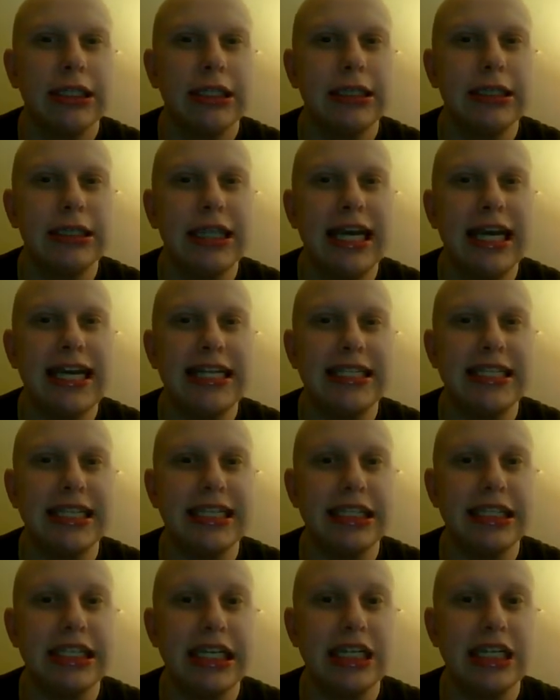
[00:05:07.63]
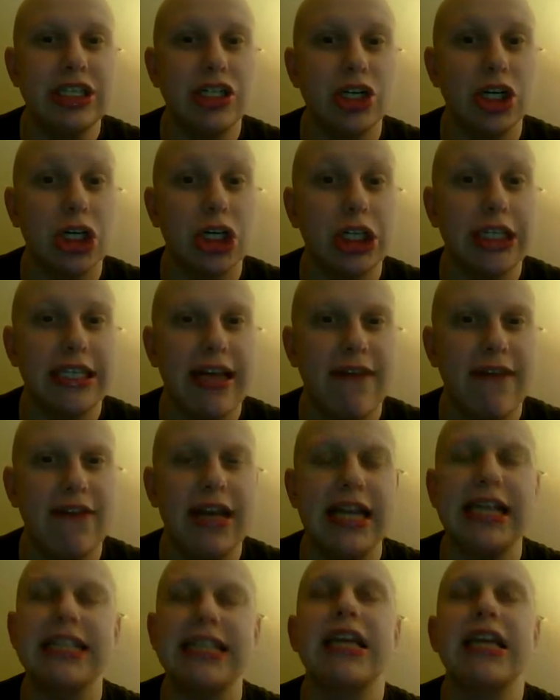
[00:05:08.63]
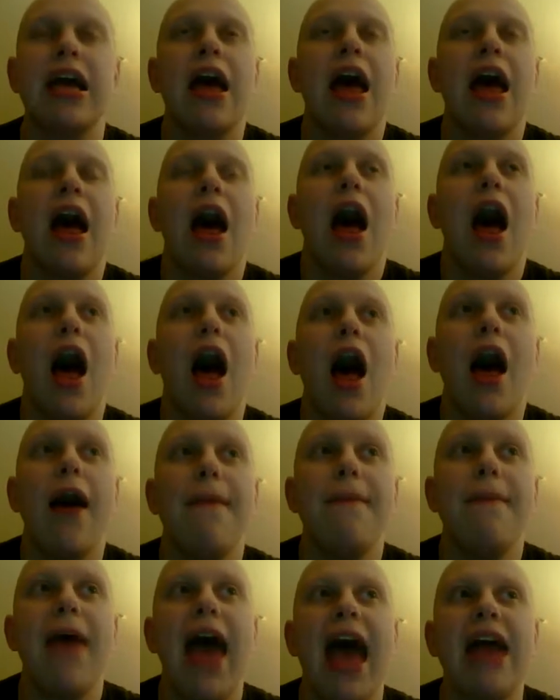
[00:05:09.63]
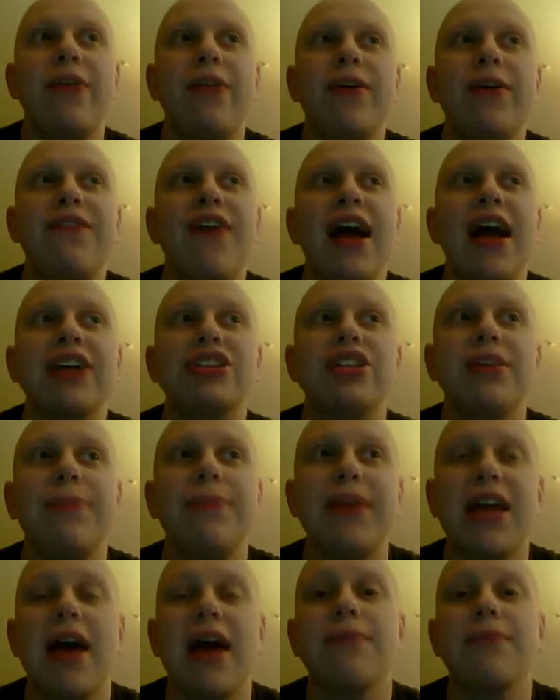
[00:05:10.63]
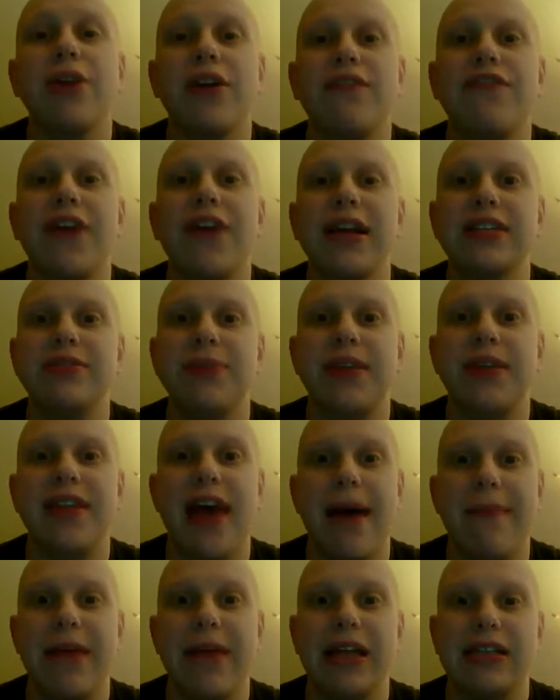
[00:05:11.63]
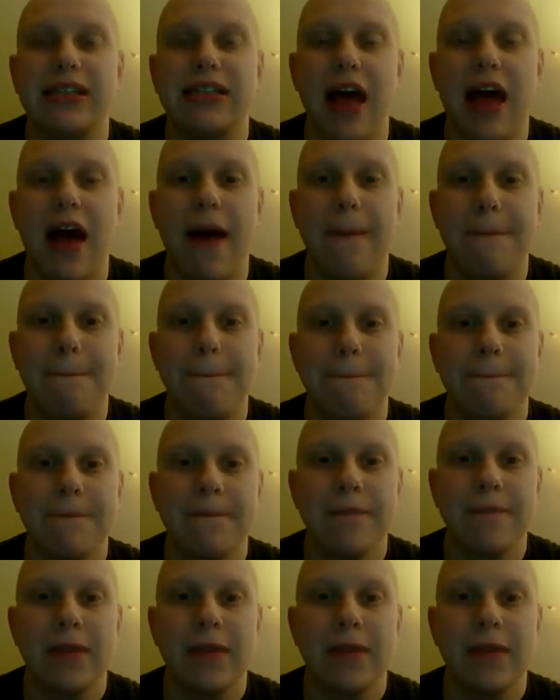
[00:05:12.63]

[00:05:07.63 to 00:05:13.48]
late 60s early 70s um, and we've actually become good friends with them it's um,